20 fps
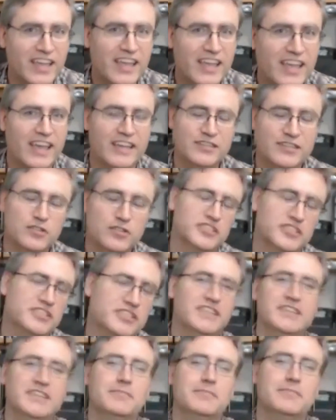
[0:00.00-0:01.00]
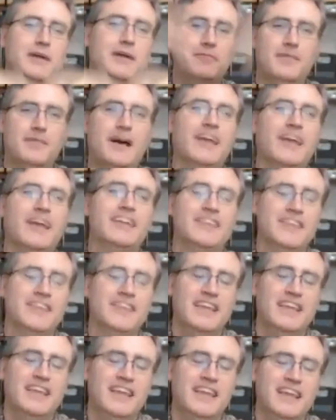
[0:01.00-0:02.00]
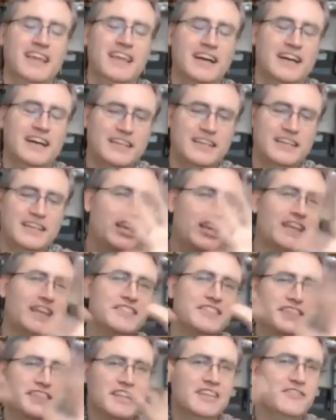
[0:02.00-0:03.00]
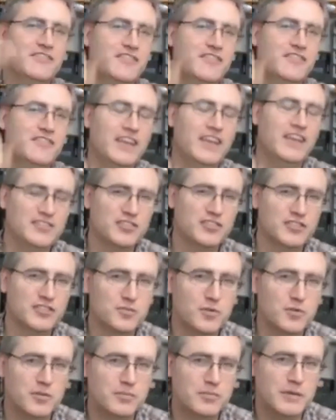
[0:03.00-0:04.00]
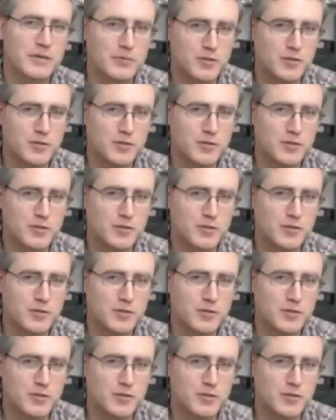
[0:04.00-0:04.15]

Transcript: And you'll see about my adjacent adventures with people